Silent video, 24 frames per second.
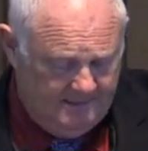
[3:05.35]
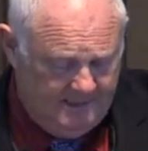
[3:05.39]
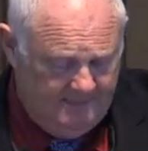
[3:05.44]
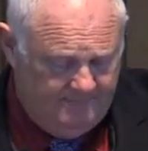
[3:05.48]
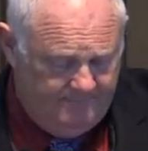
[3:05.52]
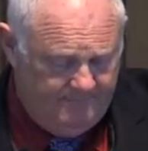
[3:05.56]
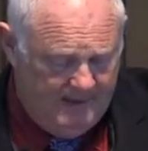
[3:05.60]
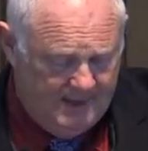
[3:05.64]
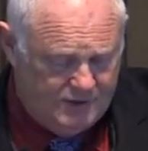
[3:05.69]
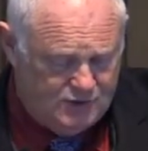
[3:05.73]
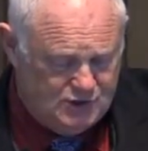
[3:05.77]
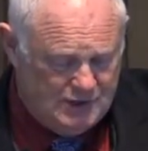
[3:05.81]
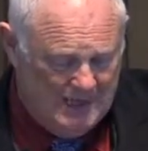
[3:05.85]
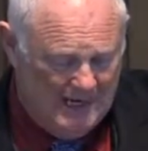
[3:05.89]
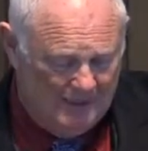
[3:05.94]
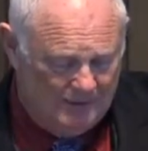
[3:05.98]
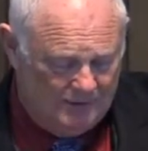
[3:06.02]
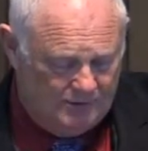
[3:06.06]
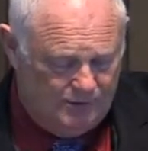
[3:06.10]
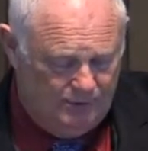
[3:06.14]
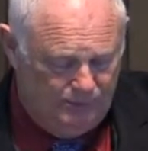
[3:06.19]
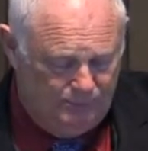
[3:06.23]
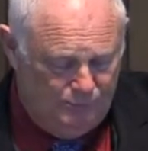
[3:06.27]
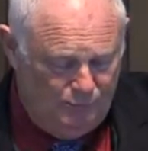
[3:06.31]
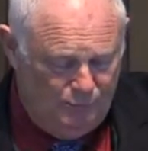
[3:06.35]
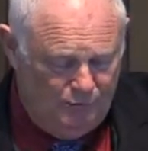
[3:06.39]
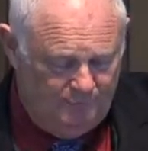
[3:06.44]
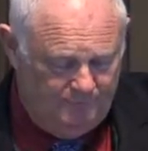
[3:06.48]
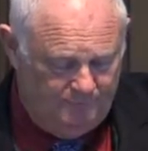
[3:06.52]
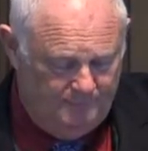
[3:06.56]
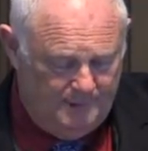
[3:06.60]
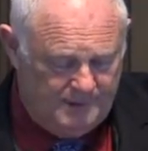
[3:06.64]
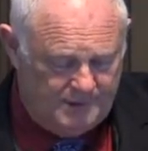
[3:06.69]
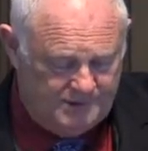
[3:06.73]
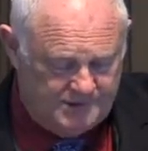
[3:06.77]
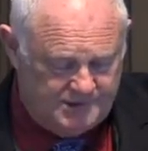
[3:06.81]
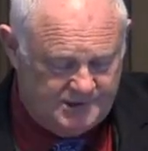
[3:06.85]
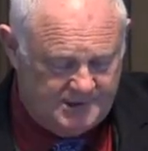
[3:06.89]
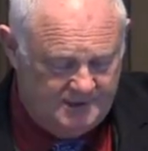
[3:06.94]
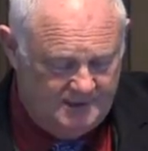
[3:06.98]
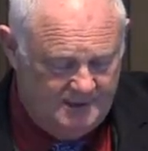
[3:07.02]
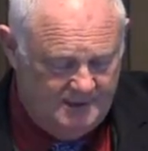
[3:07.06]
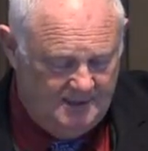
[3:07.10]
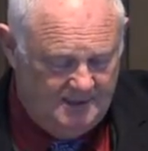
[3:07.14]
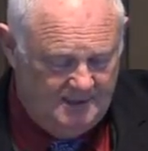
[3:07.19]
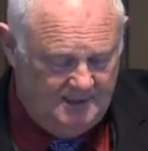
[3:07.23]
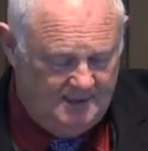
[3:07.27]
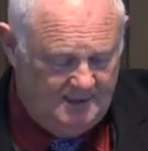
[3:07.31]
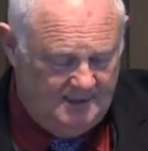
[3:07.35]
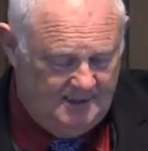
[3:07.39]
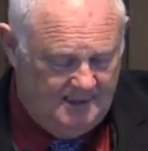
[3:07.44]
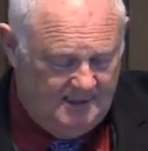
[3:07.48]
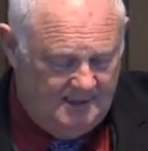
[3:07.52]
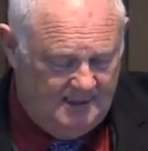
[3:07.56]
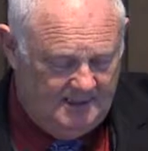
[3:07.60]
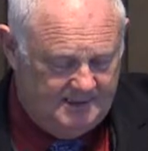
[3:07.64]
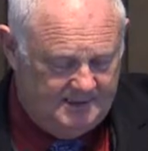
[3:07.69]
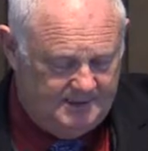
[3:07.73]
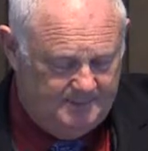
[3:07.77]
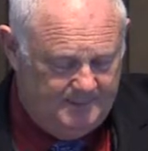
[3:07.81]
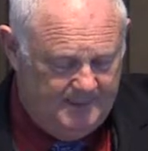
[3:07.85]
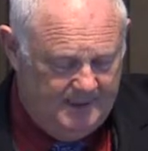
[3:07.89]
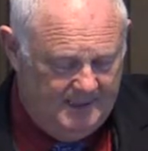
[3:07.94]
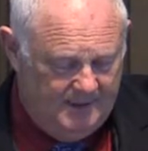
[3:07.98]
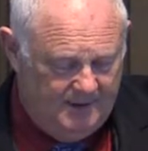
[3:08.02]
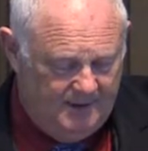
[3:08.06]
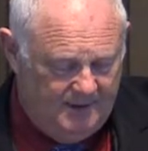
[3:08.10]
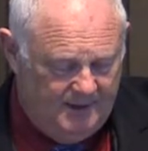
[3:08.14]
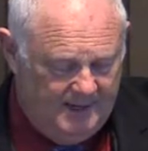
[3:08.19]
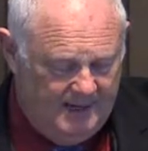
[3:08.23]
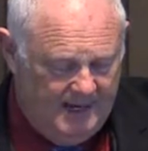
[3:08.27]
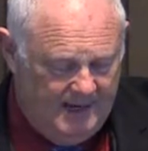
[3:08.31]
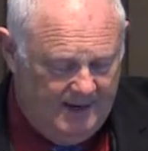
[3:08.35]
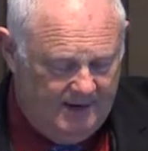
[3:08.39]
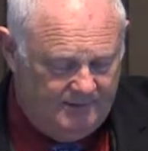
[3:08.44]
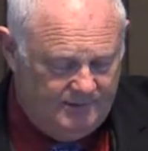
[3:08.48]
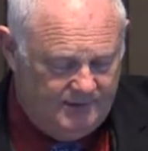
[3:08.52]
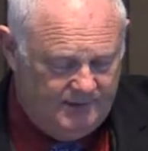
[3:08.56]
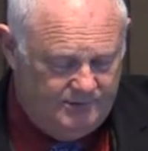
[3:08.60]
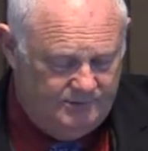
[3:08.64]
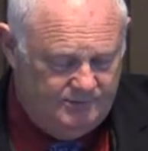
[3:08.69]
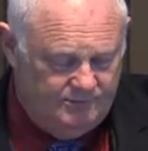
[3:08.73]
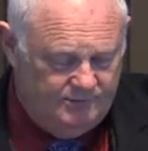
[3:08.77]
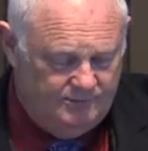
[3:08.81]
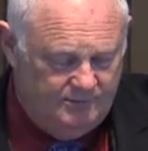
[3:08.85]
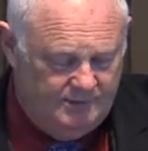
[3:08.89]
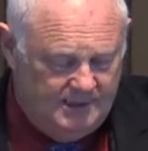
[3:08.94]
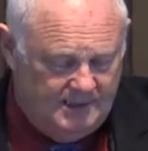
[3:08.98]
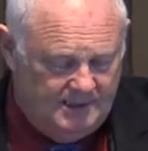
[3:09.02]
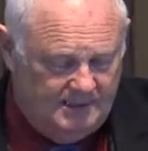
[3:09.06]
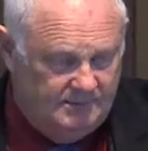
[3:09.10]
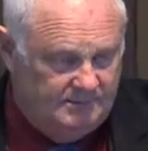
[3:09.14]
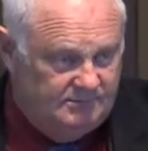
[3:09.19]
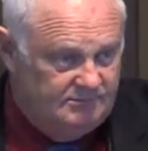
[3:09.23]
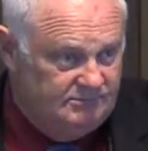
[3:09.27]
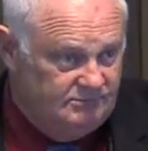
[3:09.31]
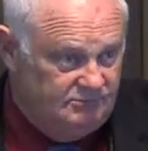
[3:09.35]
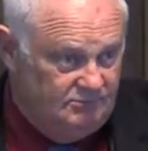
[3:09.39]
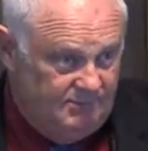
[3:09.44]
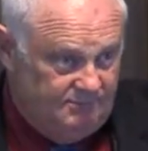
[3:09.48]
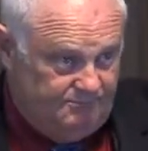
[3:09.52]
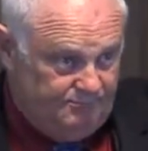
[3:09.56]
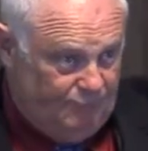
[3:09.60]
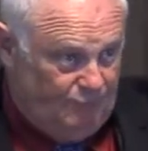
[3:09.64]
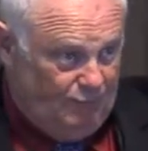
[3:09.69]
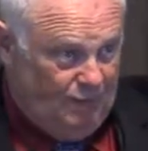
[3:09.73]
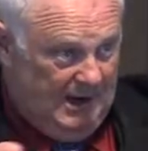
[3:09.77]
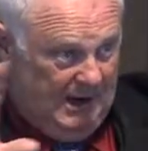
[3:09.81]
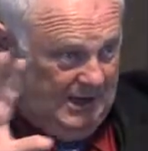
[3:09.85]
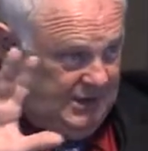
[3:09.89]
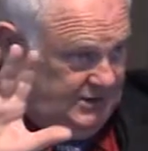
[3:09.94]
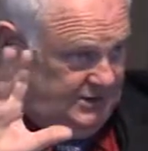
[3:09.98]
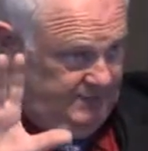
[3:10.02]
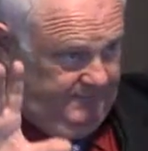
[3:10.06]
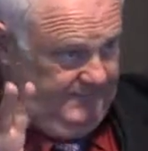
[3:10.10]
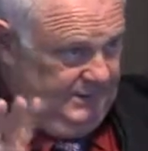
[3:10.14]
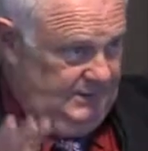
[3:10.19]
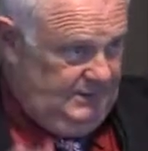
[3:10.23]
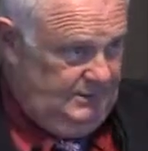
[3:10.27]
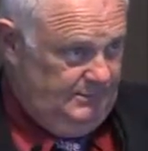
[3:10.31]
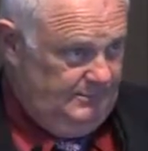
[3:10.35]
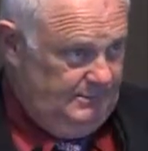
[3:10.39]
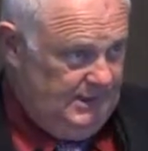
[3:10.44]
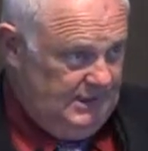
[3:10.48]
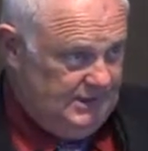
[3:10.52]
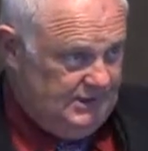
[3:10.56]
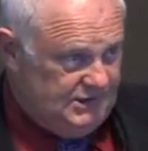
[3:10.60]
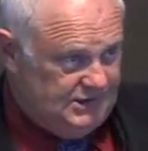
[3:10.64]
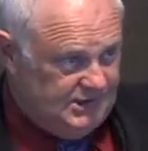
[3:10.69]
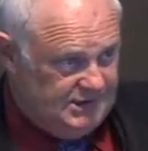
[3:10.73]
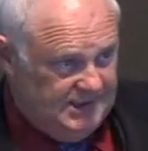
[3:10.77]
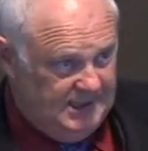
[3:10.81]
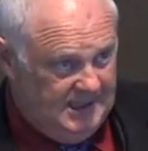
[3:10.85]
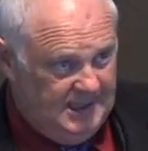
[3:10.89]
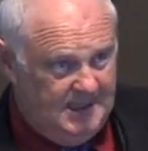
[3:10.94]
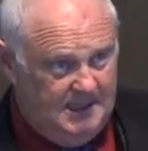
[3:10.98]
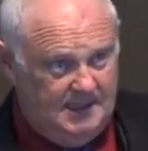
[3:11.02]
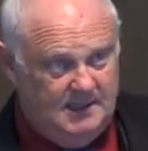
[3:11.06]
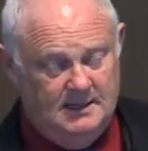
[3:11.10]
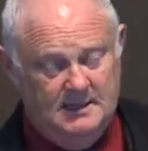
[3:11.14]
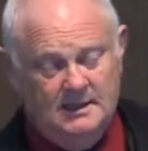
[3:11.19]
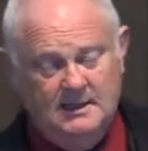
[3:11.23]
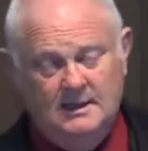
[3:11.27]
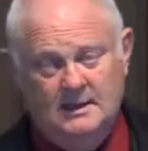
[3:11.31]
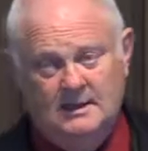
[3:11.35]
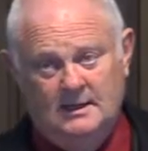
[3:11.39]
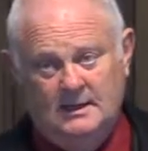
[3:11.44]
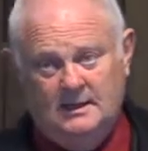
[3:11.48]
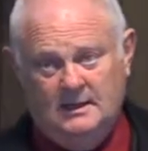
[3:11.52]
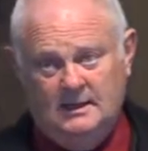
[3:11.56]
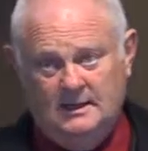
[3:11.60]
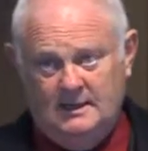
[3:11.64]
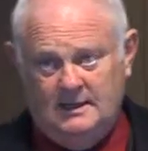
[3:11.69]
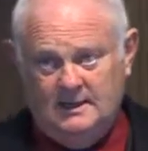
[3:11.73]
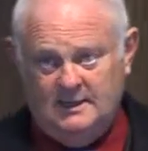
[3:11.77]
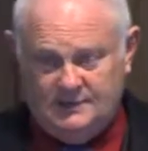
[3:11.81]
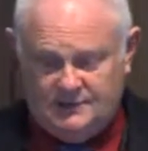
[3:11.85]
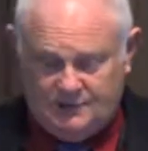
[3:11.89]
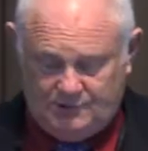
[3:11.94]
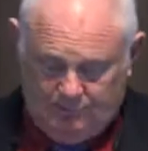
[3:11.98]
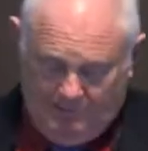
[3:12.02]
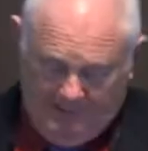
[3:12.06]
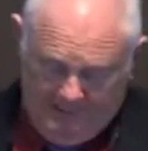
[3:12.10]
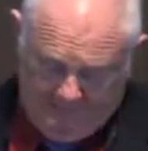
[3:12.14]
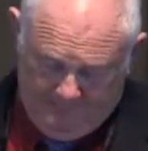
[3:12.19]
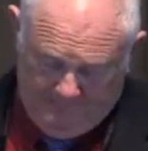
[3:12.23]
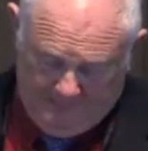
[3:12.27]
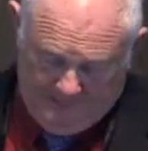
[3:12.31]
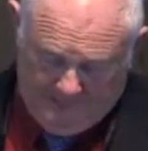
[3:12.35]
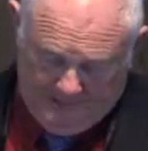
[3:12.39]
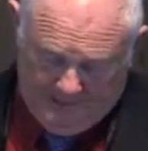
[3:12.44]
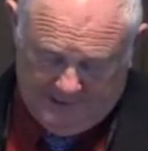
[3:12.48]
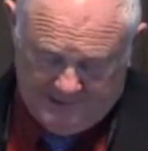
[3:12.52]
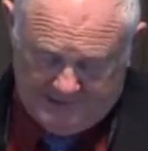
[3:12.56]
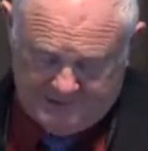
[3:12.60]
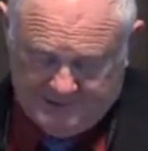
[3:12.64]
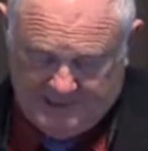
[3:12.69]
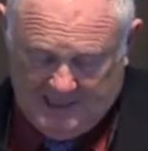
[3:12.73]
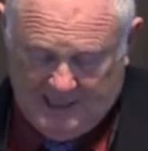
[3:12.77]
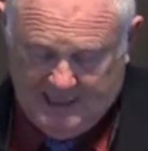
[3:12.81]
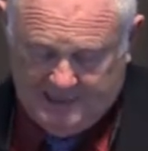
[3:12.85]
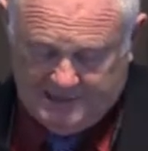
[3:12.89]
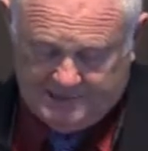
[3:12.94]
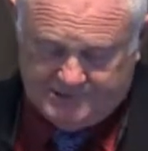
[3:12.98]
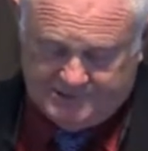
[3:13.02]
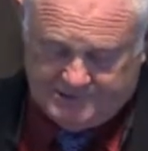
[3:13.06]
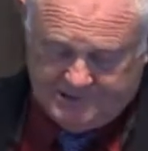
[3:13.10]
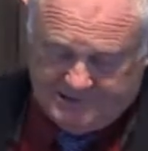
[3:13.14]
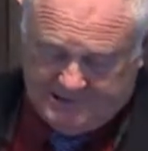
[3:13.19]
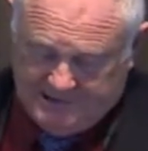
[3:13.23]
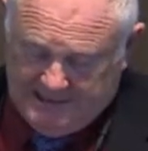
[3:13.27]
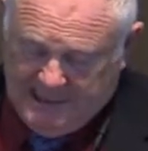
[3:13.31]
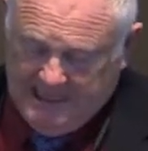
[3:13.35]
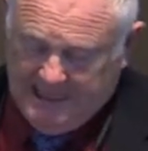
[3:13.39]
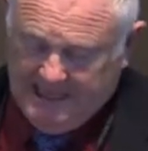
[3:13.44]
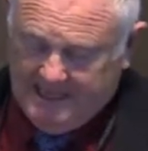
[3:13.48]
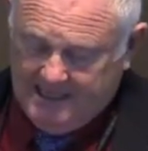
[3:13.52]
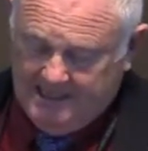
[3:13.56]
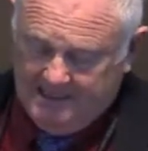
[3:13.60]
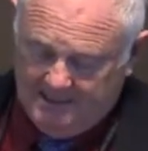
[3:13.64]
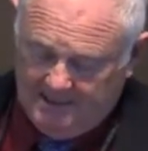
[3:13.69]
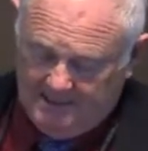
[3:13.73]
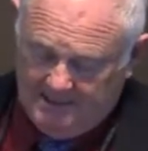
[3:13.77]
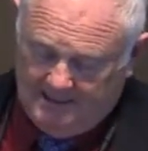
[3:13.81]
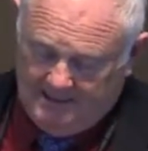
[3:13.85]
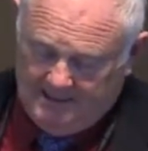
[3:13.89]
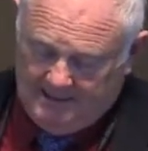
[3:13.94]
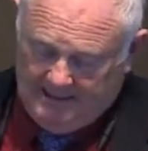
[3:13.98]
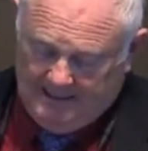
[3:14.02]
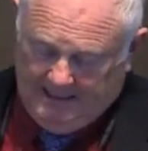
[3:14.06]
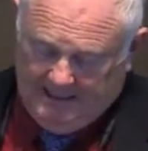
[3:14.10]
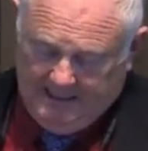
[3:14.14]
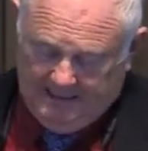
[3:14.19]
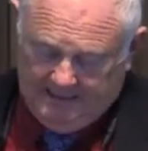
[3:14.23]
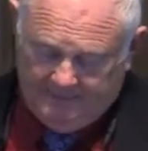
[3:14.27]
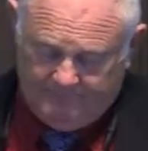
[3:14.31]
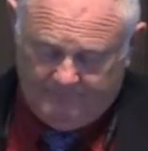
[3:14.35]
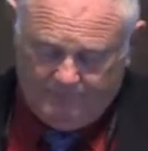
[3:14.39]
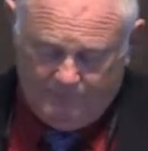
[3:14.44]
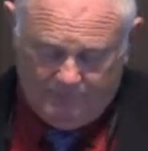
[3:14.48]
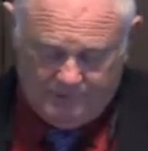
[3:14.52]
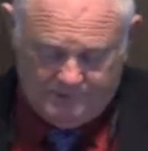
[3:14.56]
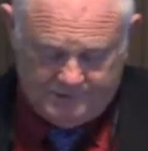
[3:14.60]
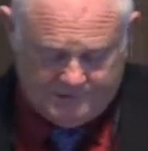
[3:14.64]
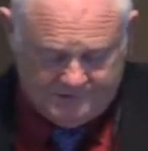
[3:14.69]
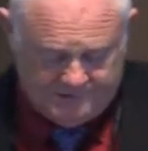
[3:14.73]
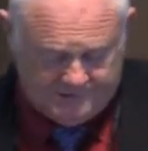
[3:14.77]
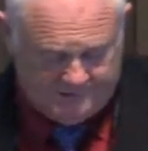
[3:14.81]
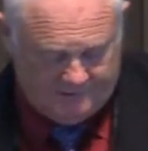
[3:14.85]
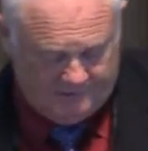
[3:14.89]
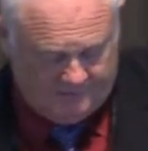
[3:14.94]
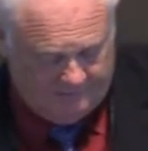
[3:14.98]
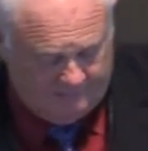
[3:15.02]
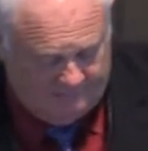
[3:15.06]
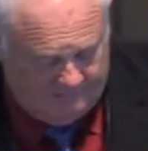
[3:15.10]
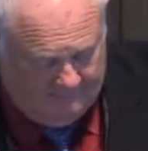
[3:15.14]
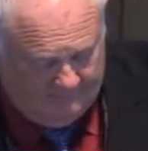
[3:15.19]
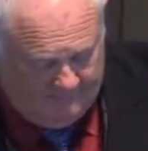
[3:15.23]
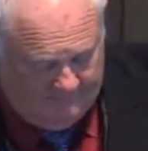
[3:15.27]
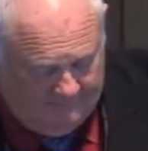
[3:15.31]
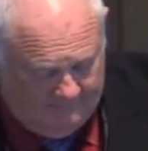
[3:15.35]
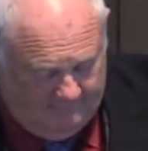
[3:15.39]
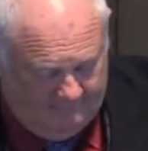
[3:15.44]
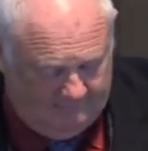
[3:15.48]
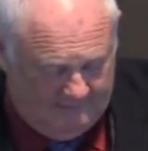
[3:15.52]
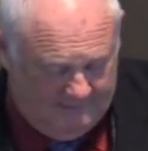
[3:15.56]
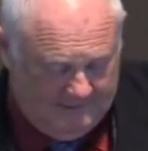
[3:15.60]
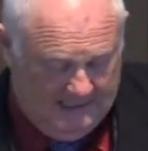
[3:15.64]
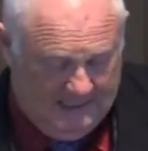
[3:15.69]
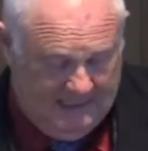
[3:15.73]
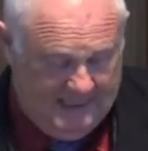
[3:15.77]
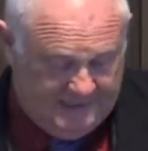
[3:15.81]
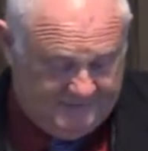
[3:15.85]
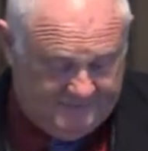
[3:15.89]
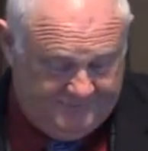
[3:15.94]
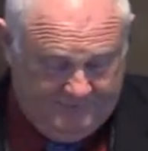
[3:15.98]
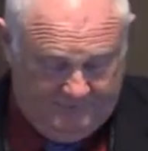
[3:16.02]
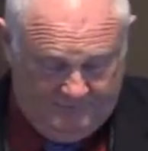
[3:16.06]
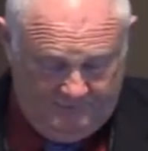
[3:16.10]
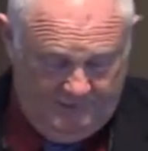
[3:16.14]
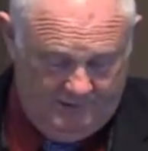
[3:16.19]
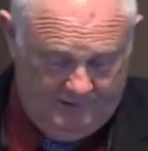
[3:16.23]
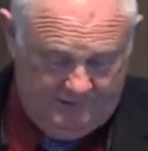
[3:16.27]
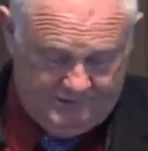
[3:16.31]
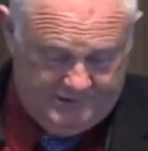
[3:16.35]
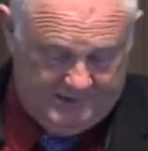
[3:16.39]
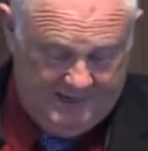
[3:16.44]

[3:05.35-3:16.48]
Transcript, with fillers: evangelical movement, uh, depending on how you, uh, what branch of it you might see, uh, is quite politicized today. And of course, the last few years,